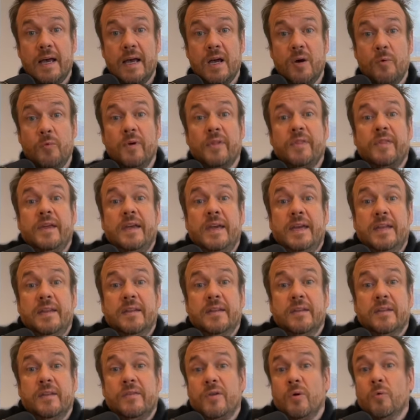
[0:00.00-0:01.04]

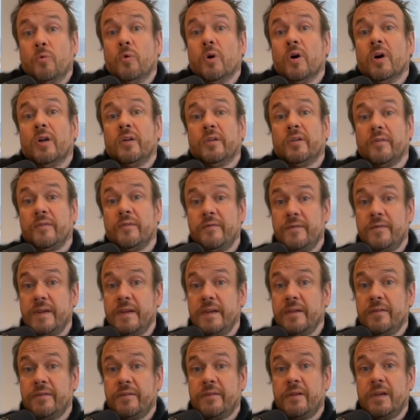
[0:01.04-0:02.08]
within the world of
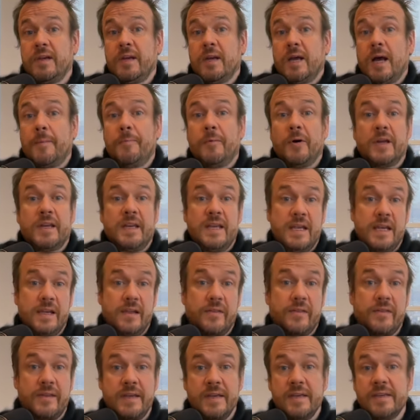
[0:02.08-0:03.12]
faith about
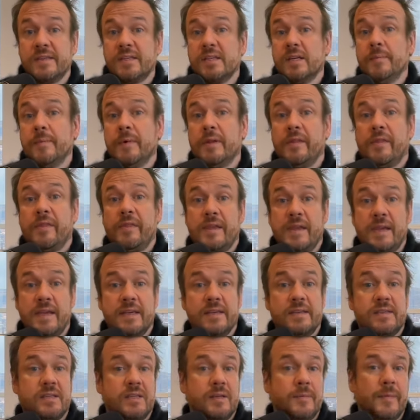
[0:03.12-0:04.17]
atheism and
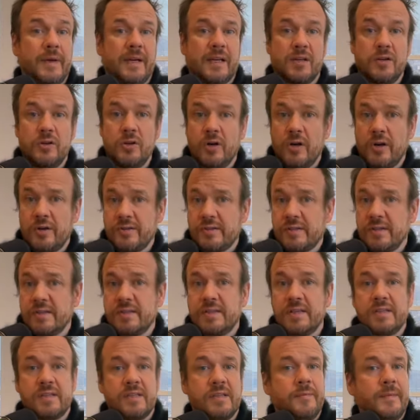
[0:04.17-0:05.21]
theism,
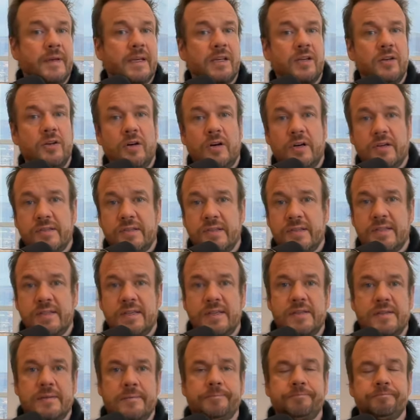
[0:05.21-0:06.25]

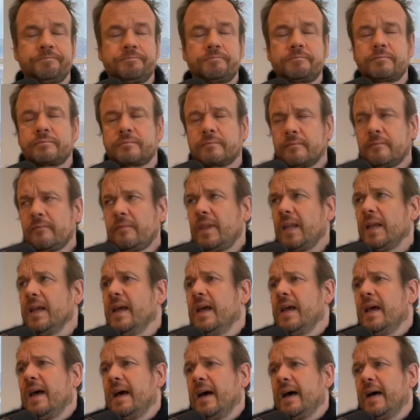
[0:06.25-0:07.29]
agnosticism.
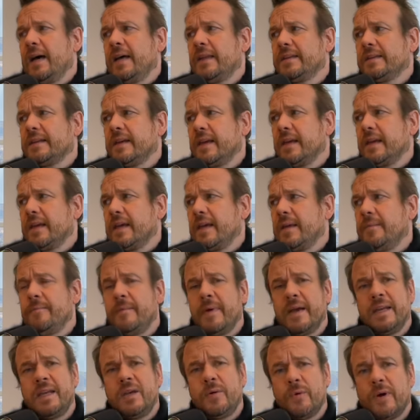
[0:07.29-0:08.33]
And in
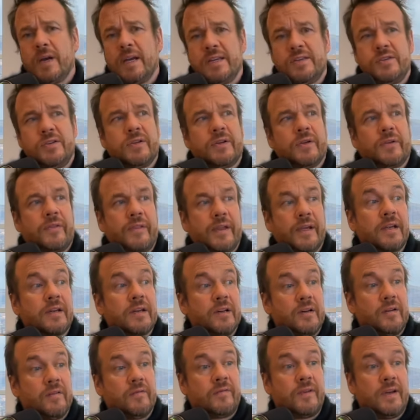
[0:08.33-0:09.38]
many ways, you could think
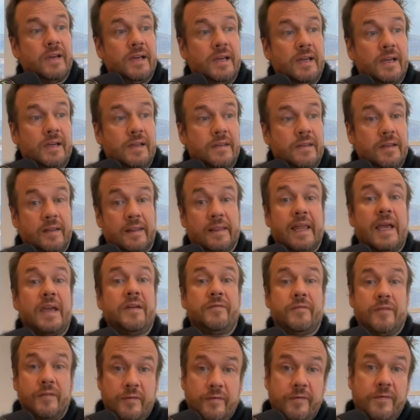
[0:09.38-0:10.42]
of the
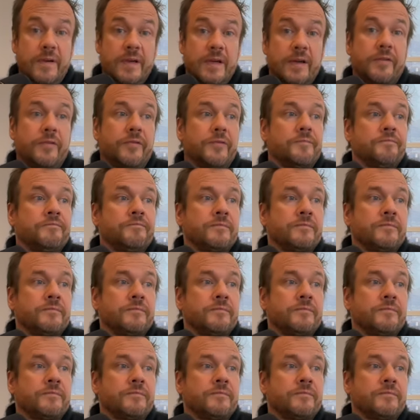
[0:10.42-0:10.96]
life of faith